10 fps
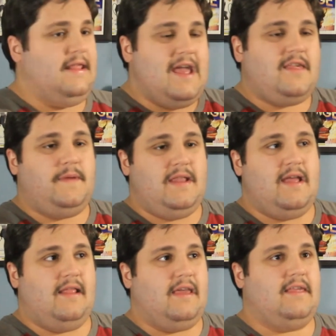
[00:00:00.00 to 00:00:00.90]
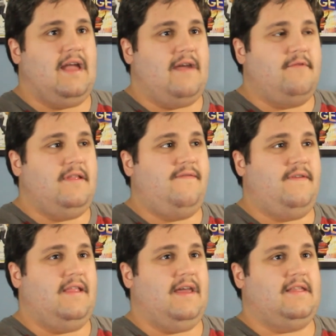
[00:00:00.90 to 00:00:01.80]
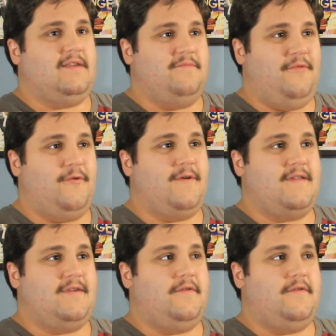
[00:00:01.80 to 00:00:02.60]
And last but not least, I really feel like it's important